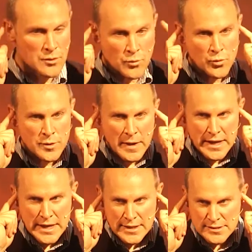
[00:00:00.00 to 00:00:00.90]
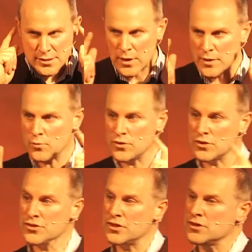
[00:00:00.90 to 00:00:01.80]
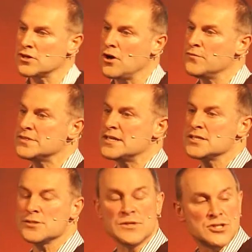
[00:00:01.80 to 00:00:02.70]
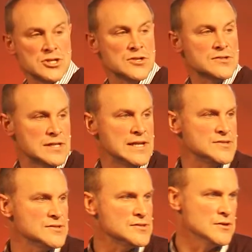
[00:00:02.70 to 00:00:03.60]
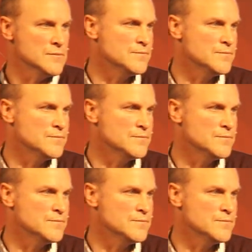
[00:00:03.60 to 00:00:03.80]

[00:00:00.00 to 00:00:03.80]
What about ears? The conversations we choose to listen to.